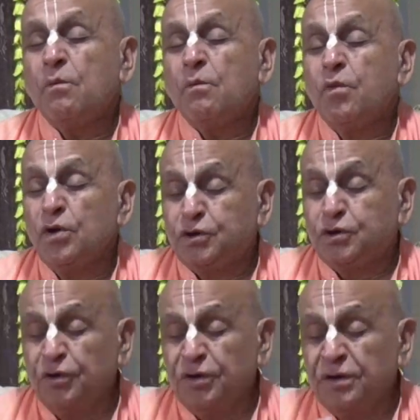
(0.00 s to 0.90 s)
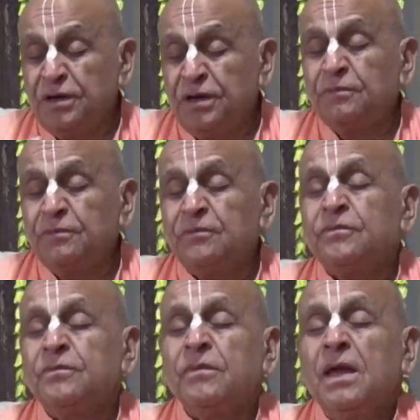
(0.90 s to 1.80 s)
We should
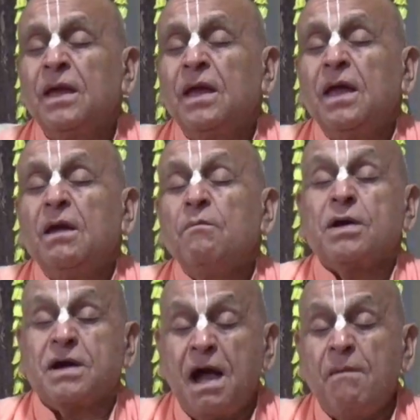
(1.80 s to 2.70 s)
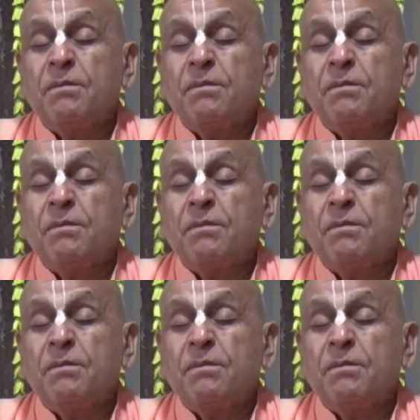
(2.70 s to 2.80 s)
become